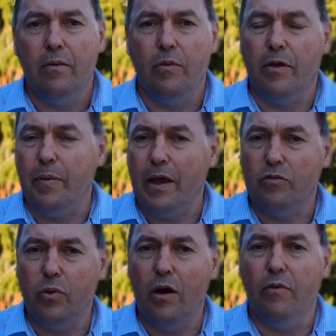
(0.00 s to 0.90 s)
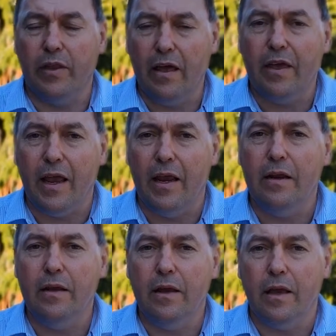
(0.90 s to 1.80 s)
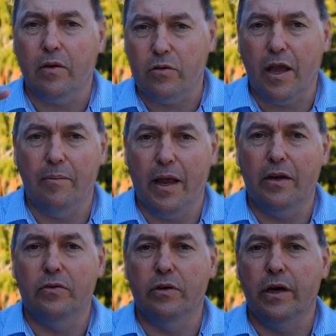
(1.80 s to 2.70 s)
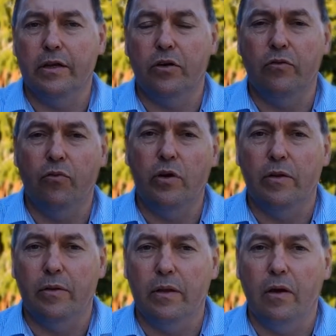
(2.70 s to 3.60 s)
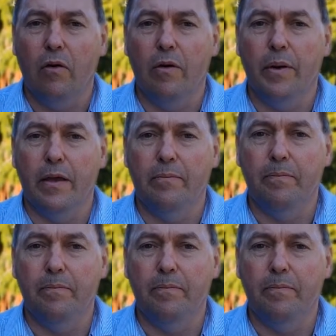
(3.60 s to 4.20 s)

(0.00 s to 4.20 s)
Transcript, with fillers: With a PL12 on the other hand, it could come down to a 240 high beam.